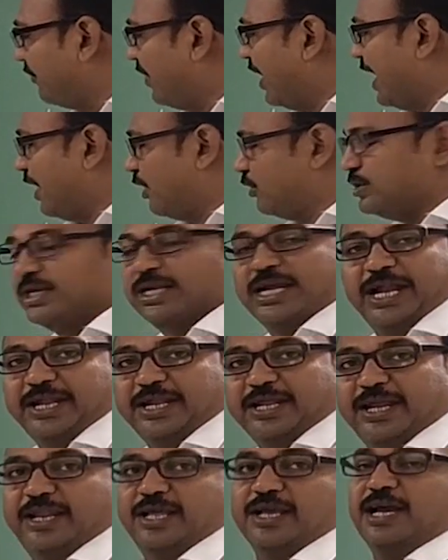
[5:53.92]
of halogen
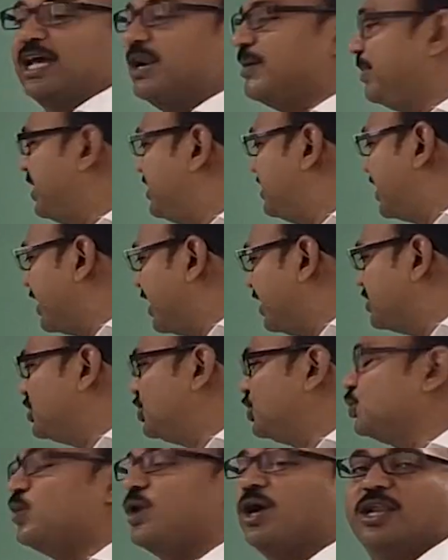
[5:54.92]
containing carbon is attached
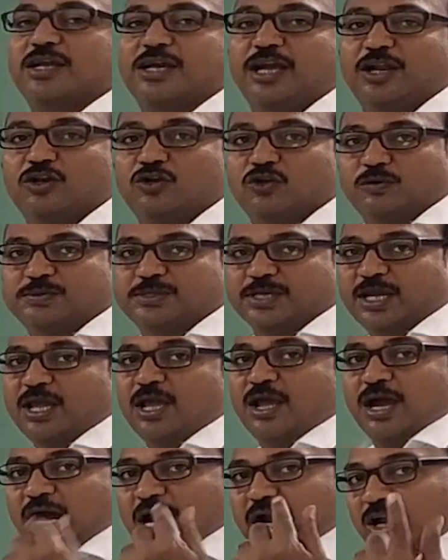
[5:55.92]
to two alkyl groups.
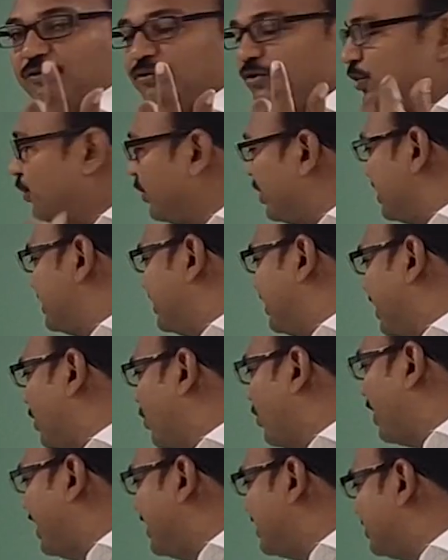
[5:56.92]
And if you notice here,
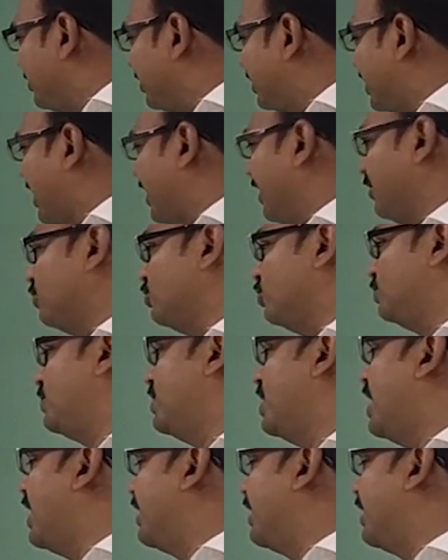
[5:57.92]
one is methyl group,